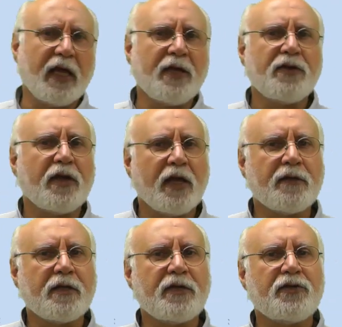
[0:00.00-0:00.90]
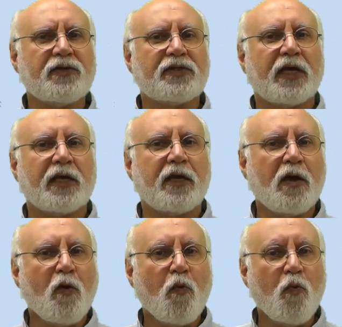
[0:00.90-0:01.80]
and then you say,
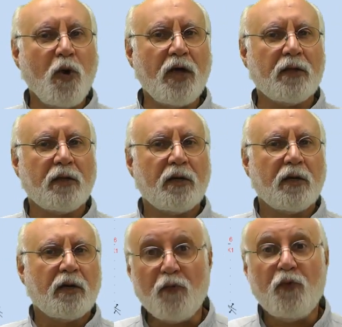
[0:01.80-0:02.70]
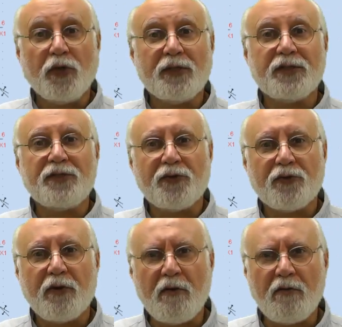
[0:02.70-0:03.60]
well, what is your
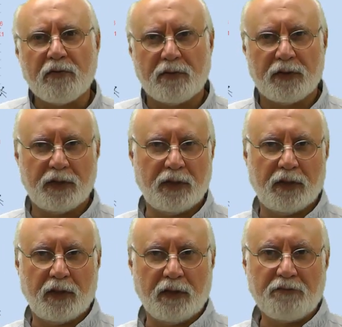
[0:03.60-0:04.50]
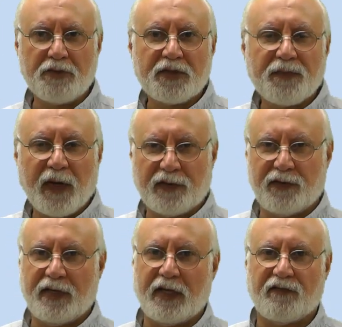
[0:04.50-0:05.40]
goal in respect to
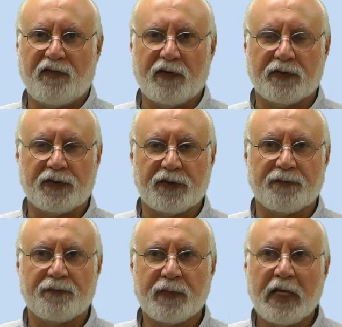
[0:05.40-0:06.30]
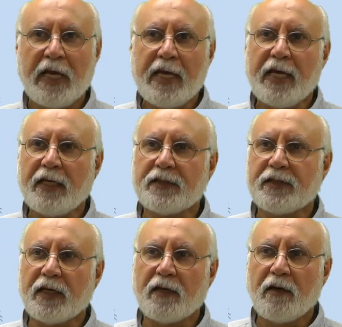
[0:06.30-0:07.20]
that function? And you
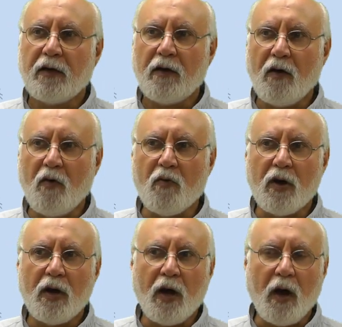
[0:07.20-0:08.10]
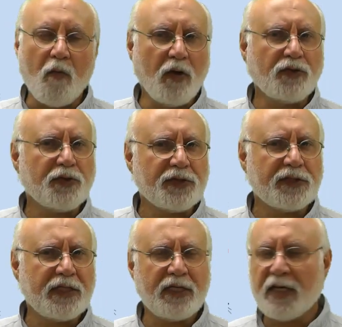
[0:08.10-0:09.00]
say, oh, I want to
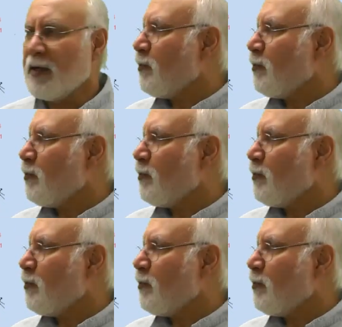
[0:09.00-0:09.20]
see